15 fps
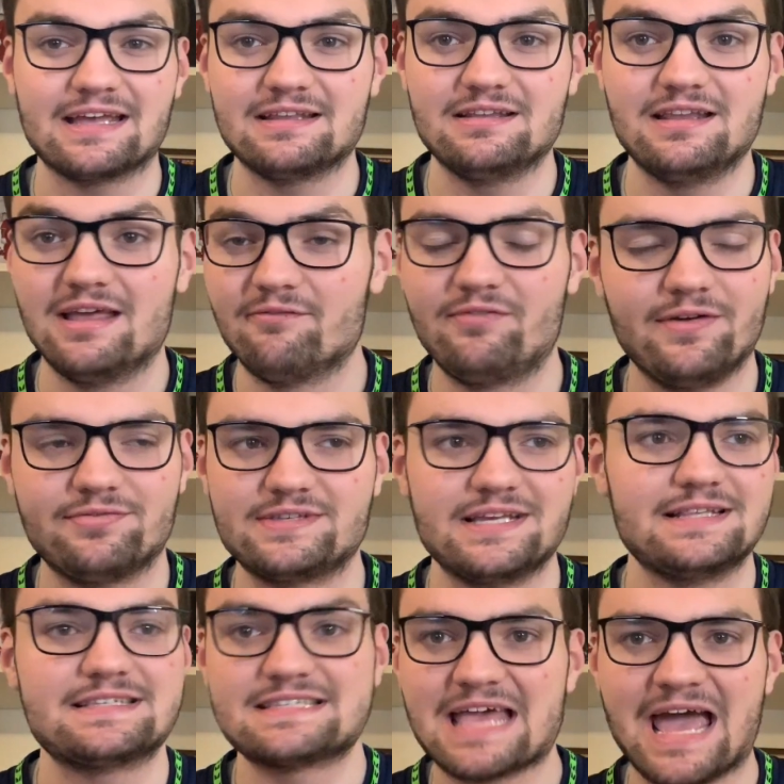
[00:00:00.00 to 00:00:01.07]

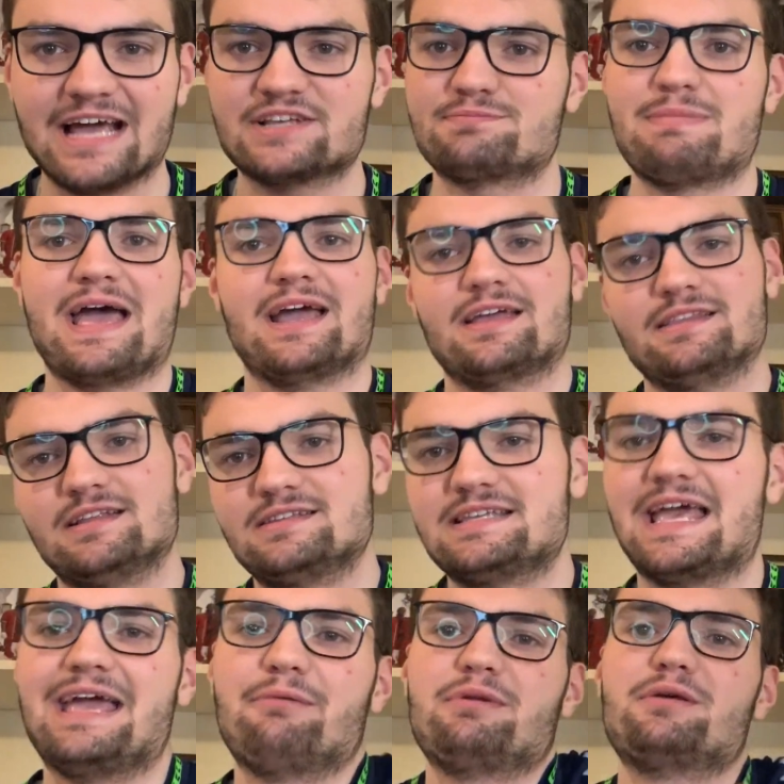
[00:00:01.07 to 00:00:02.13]
in the
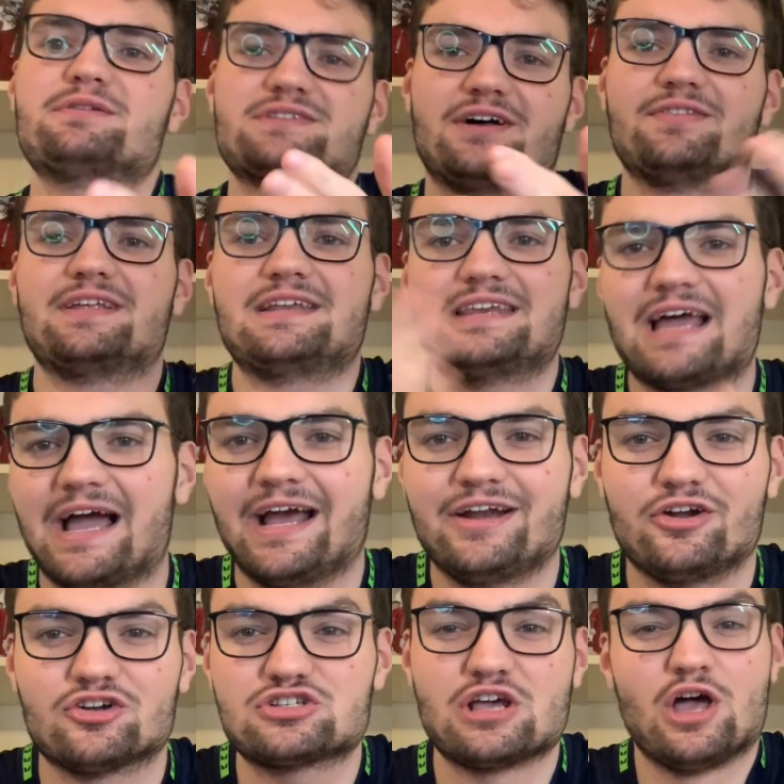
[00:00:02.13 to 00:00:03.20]
day when he was on the
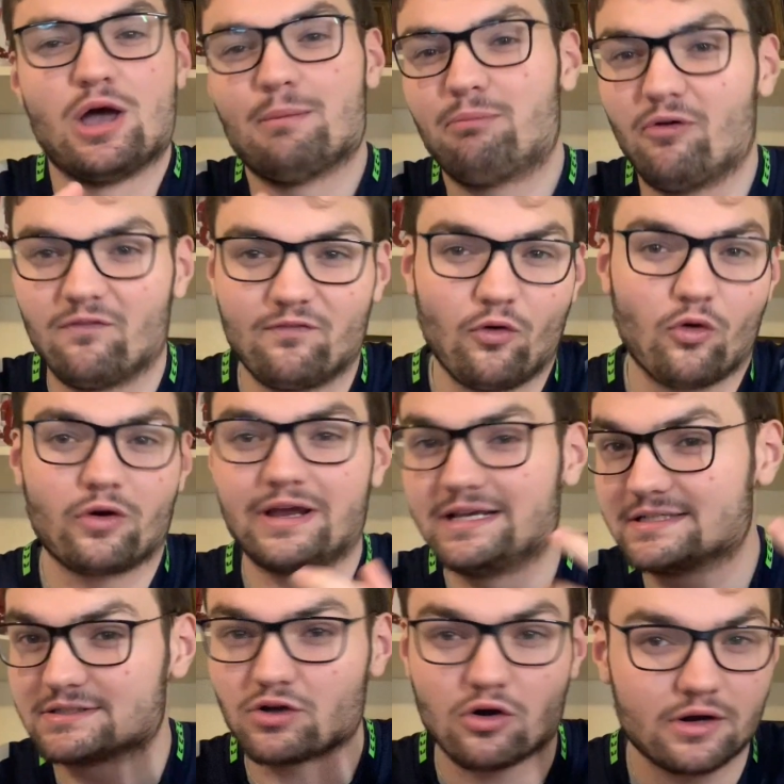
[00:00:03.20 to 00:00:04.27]
Niners before he
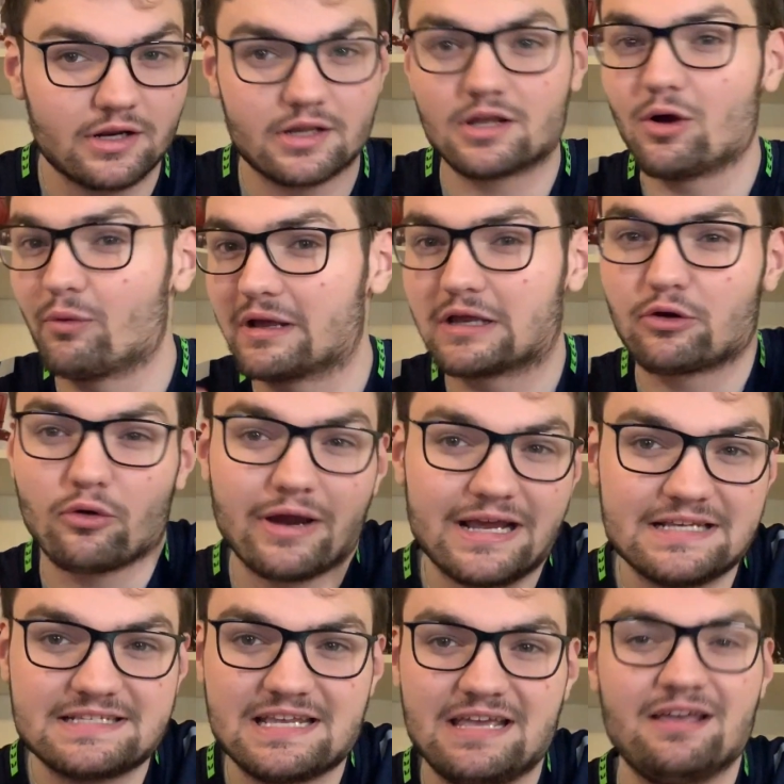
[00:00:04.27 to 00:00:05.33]
started going
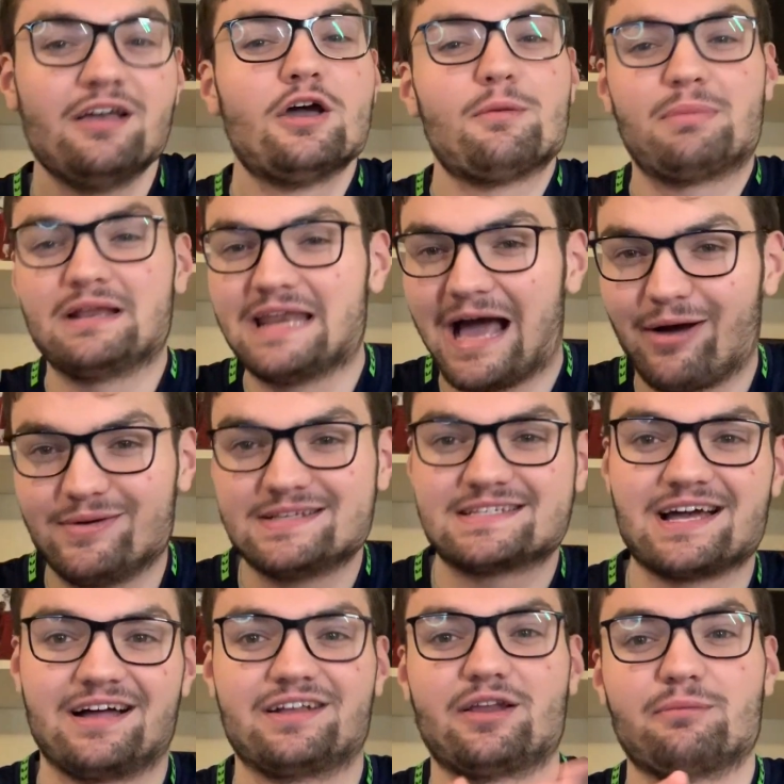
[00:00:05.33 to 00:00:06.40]
crazy. But now he's
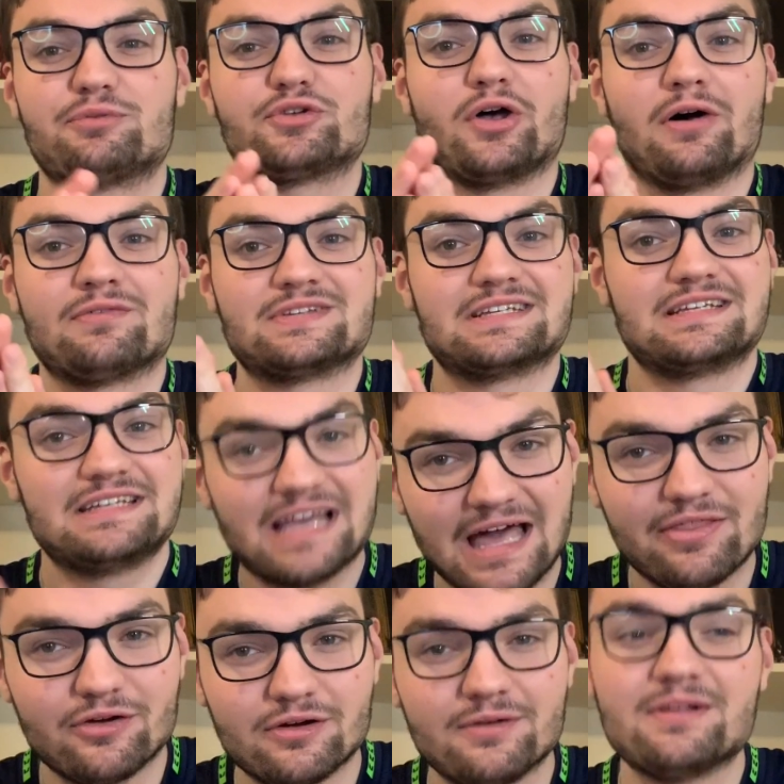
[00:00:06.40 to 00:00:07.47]
gotten himself
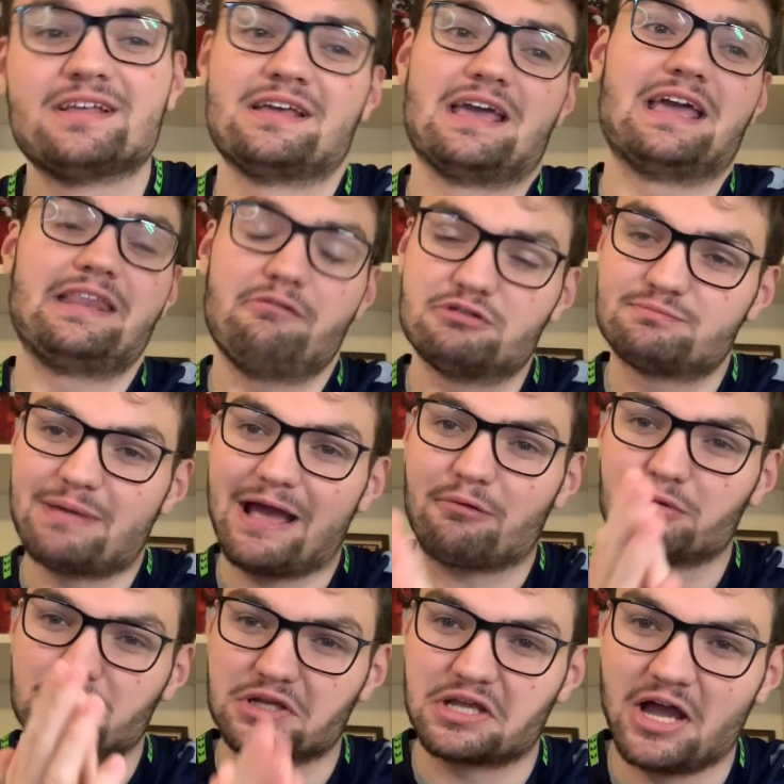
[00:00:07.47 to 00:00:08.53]
together and he was back
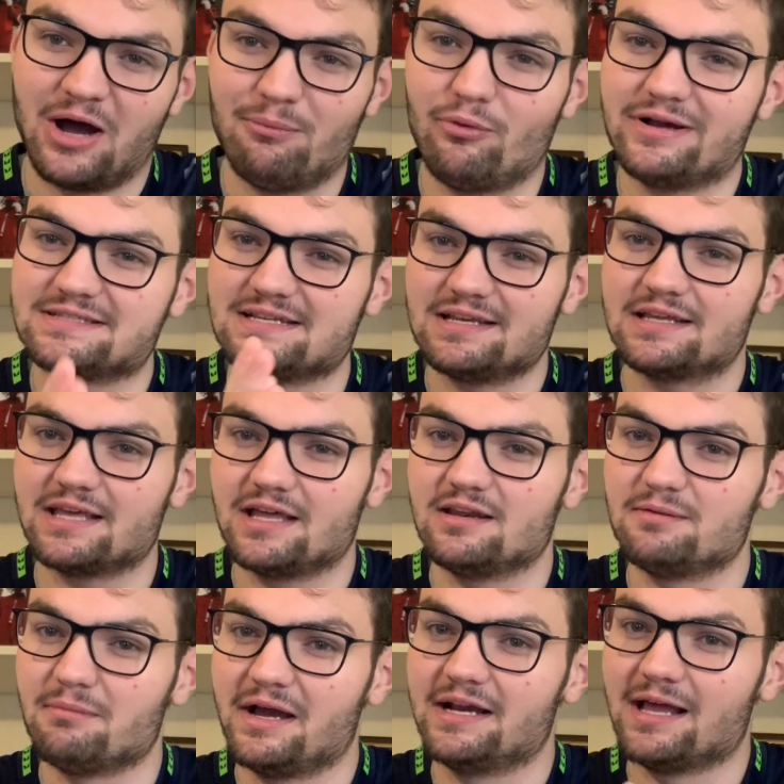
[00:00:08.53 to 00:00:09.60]
with the Cowboys. And again,
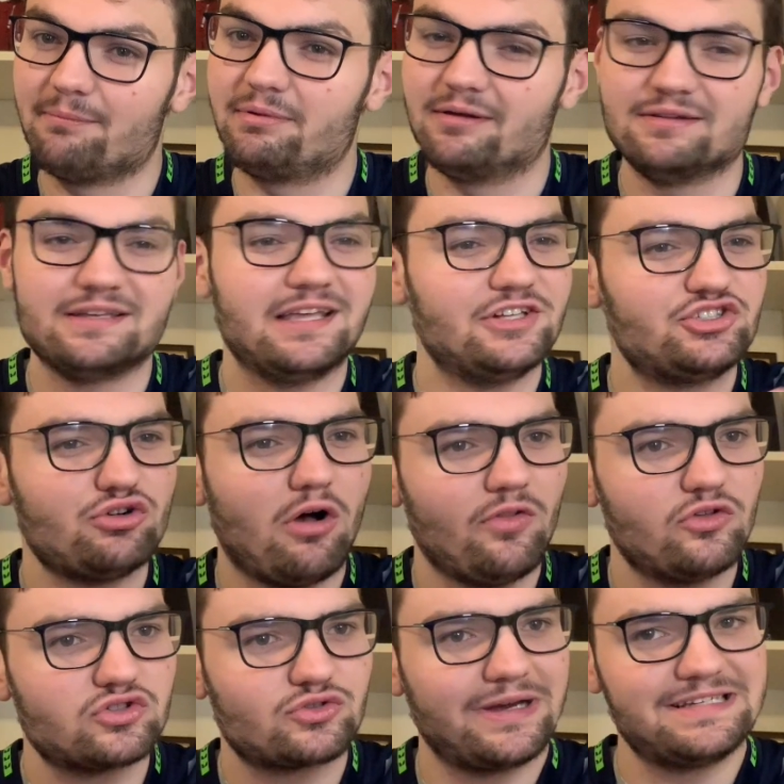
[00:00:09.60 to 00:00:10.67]
he might not be able to get you all
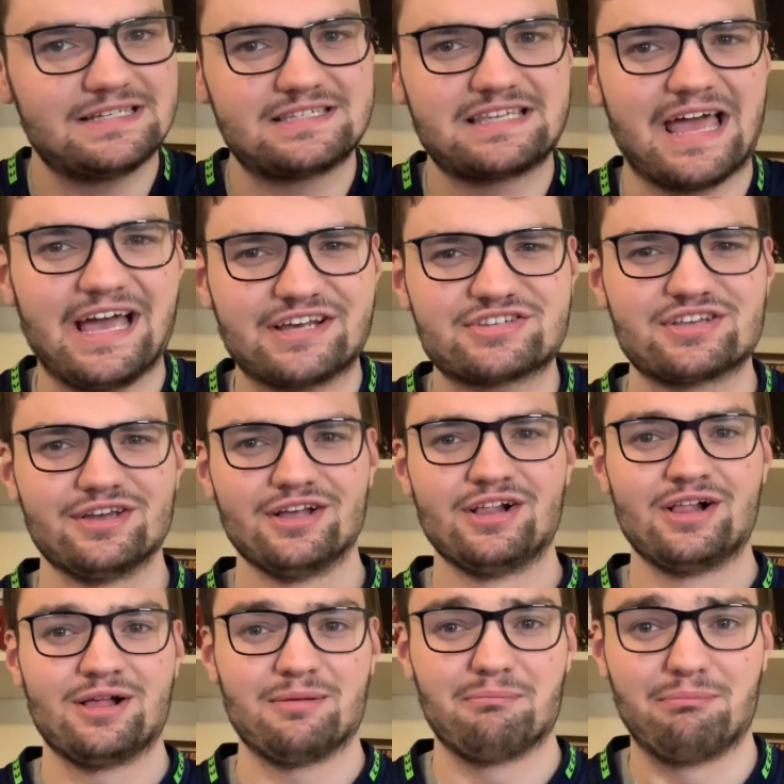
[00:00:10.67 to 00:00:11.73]
those crazy sacks.
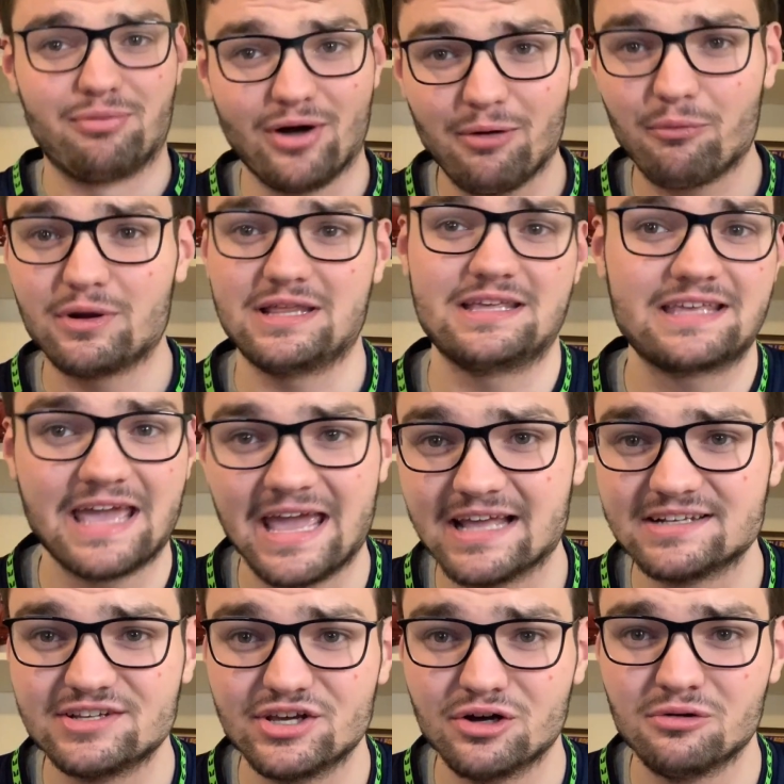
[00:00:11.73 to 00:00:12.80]
But what he
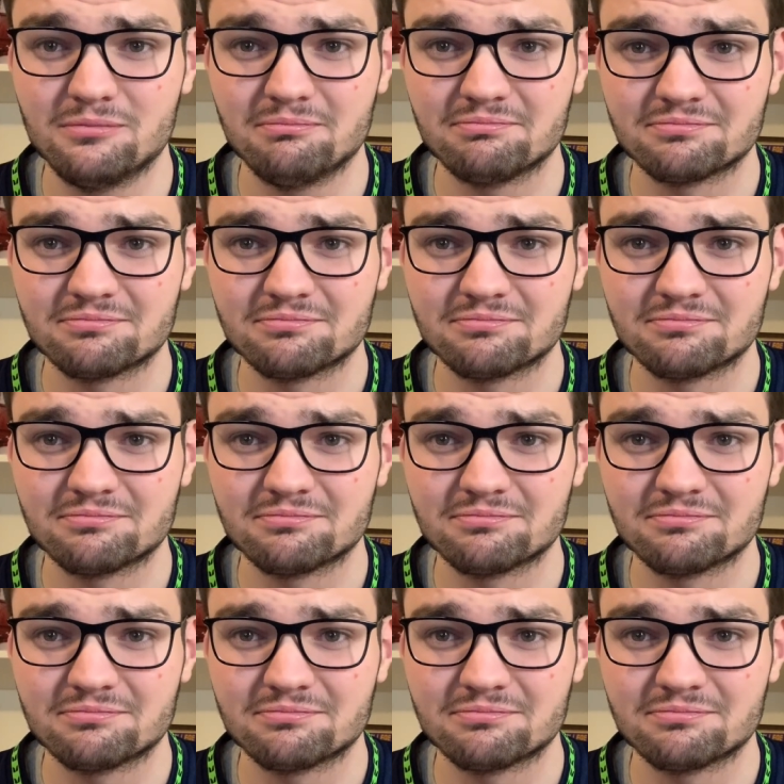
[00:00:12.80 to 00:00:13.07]
can do